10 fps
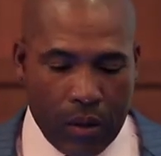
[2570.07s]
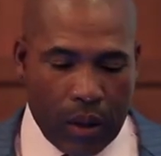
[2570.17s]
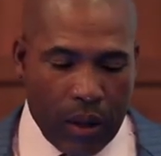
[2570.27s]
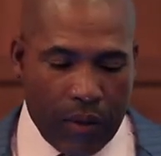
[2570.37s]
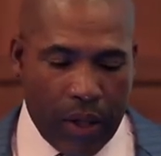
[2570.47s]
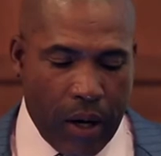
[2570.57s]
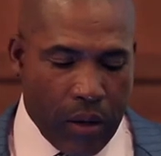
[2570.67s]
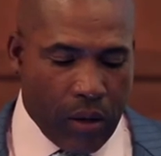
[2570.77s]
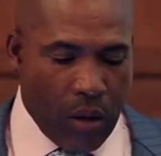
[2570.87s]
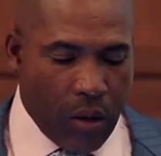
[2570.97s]
So I live in
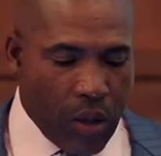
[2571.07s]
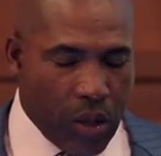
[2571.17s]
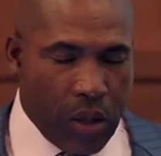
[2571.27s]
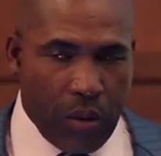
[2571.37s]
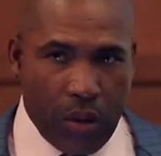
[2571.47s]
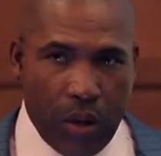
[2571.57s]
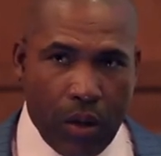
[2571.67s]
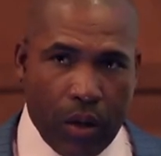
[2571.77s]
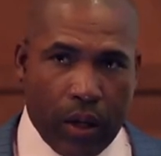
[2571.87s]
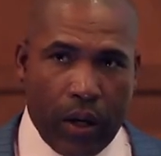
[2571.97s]
Arizona, and she was in
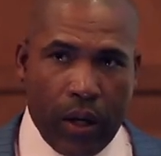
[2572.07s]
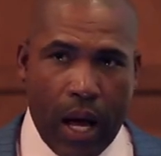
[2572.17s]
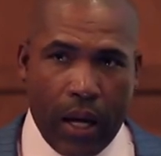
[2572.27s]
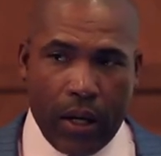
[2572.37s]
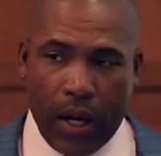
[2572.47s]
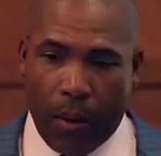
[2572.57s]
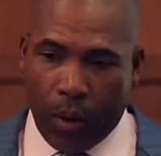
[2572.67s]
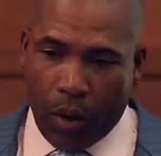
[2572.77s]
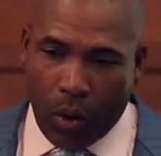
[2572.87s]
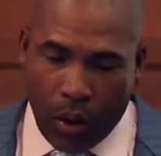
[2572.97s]
North Carolina, and I
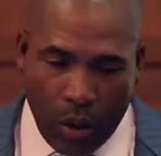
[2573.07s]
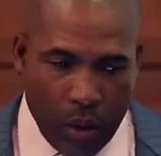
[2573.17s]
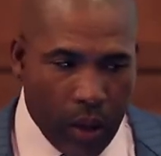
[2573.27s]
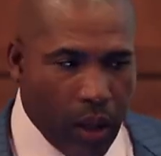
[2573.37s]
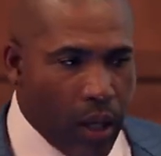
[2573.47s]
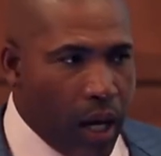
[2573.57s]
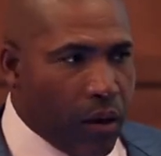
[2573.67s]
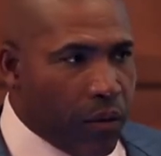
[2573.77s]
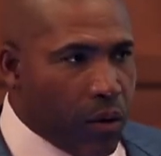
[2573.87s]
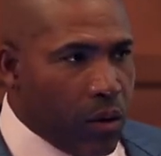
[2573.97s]
would go to North
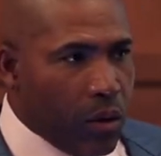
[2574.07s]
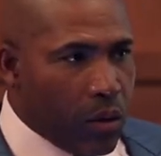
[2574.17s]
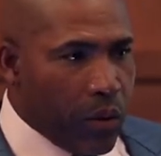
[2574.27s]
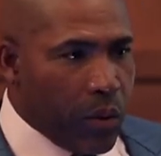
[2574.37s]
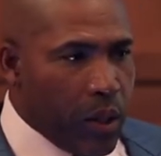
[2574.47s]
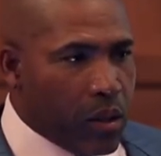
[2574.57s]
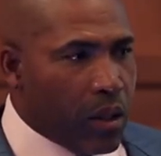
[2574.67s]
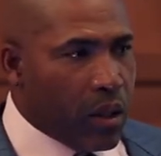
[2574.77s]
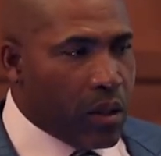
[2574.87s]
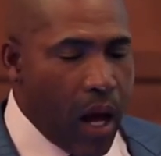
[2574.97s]
Carolina for two or three weeks
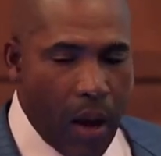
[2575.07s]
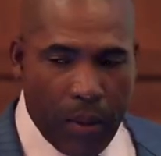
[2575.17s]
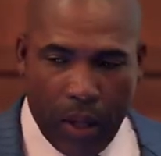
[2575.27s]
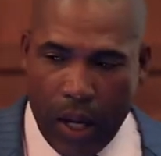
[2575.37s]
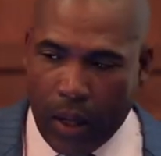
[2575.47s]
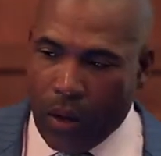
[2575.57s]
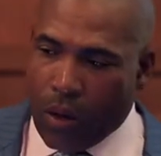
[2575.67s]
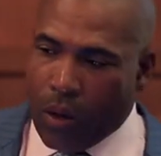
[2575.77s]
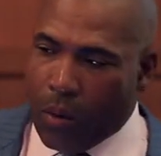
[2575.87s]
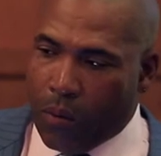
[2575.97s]
at a time, and then I'd go
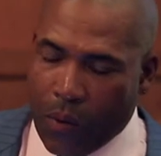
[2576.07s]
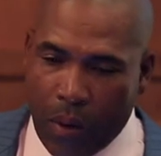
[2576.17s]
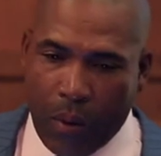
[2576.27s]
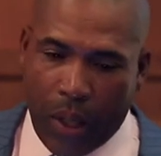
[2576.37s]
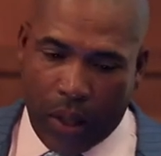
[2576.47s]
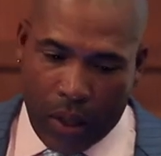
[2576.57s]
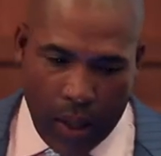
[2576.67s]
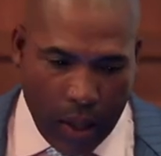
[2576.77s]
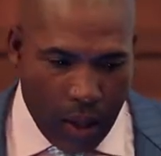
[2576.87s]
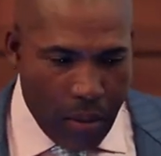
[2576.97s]
home for a week, and
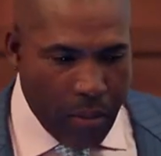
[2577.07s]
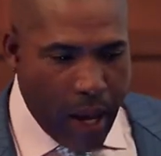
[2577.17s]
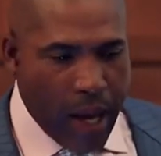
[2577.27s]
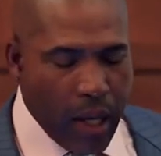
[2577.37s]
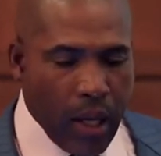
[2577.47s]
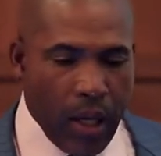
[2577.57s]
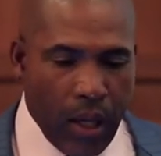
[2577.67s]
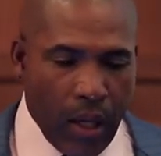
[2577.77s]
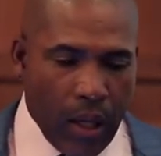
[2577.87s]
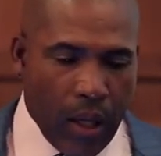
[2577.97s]
then I'd come back.
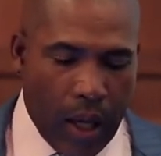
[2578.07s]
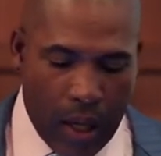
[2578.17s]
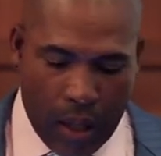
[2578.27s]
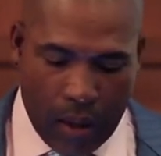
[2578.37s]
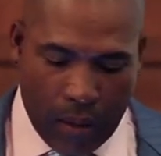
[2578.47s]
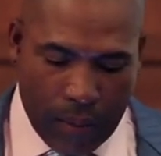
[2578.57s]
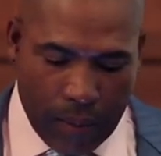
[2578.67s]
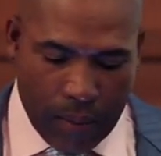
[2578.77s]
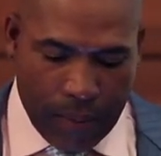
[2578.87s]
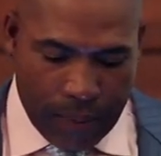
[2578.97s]

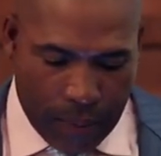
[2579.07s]
And